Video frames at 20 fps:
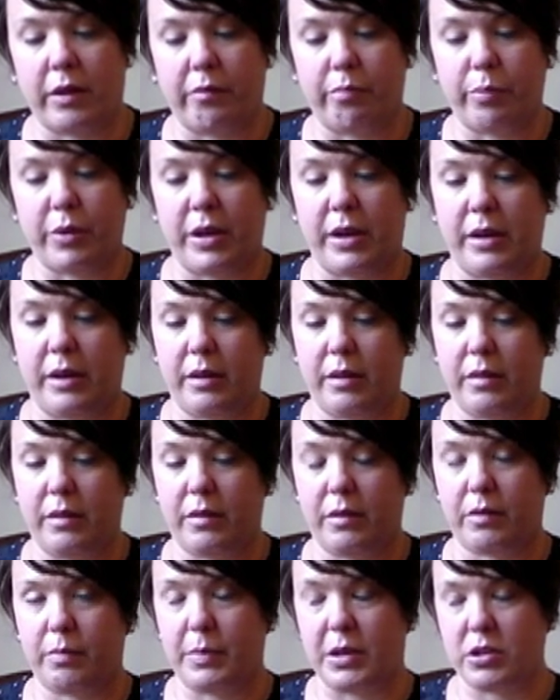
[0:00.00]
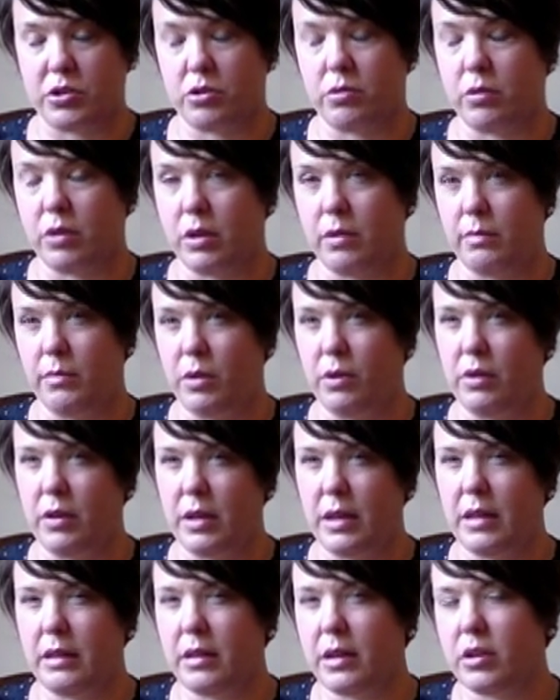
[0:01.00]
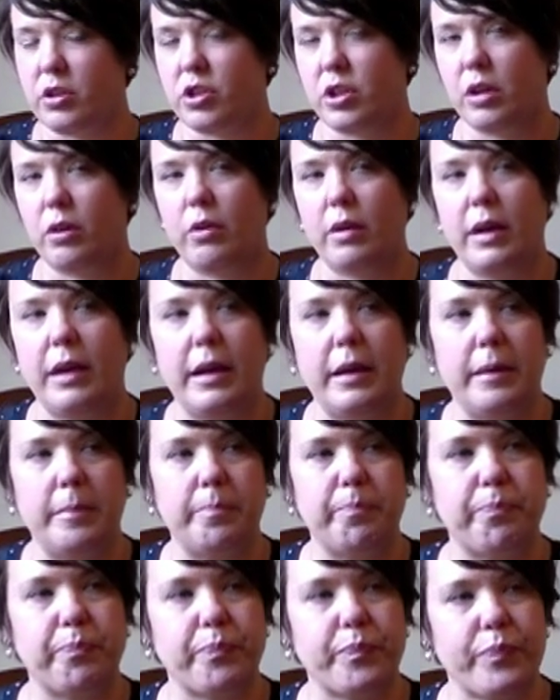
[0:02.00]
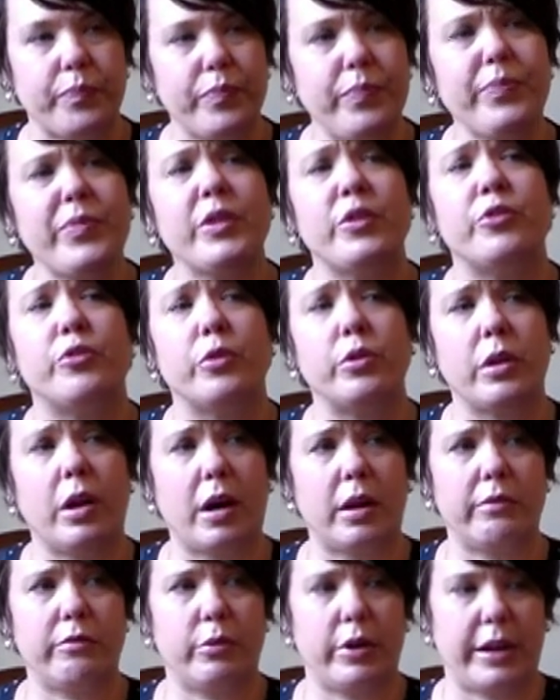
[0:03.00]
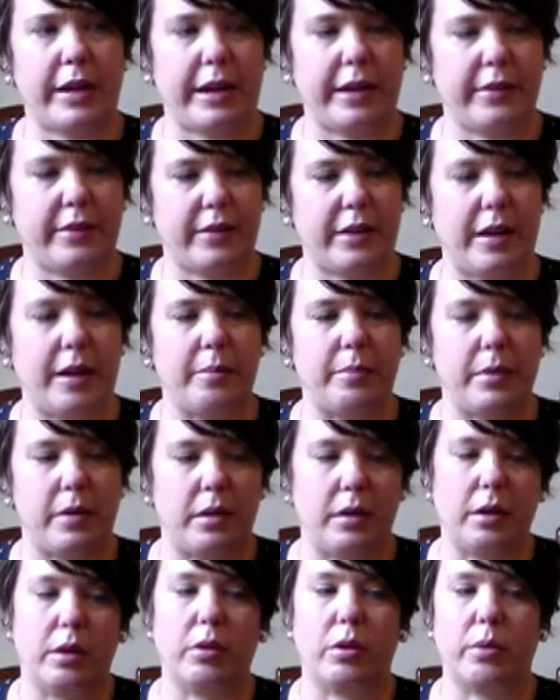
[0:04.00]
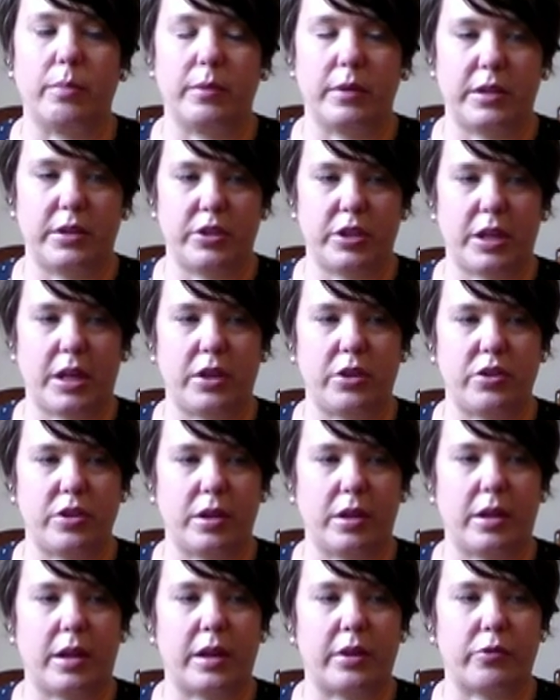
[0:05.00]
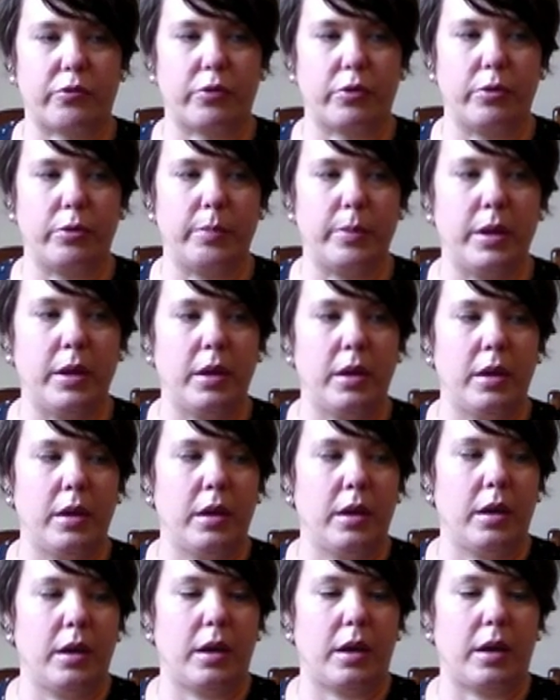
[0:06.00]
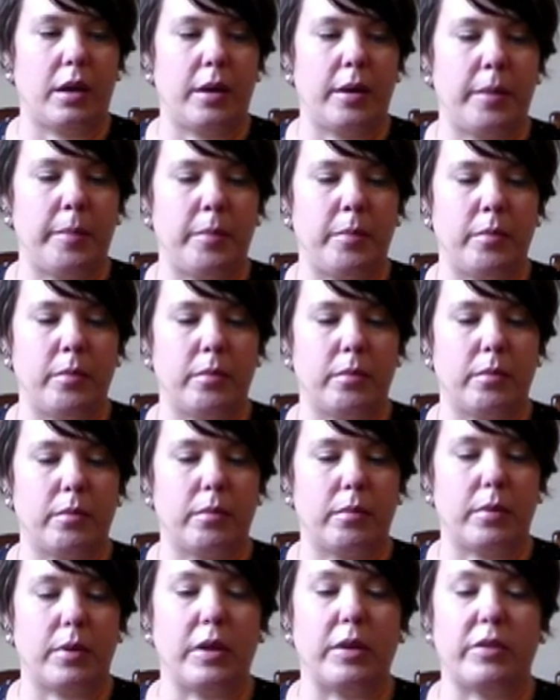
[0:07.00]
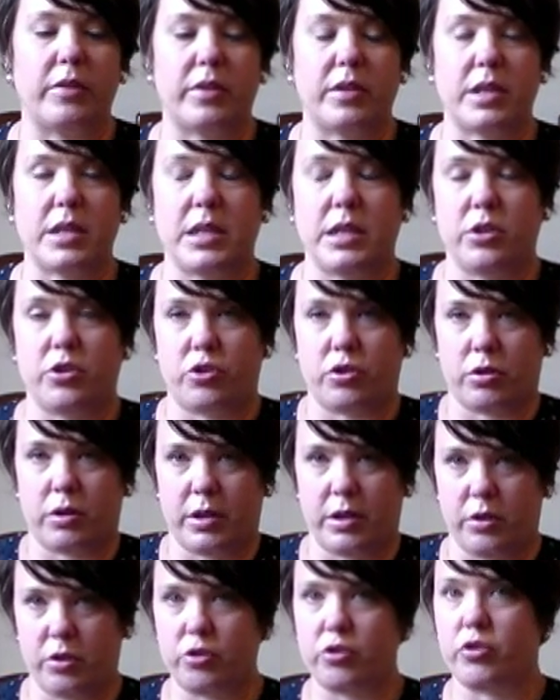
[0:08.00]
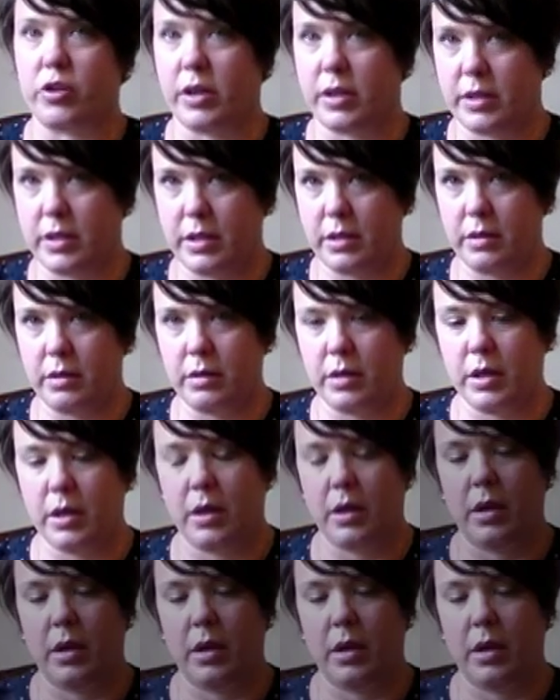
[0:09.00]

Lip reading: kind of played into the special community that she created. So a lot of what has to happen in a global education classroom is teacher constructed.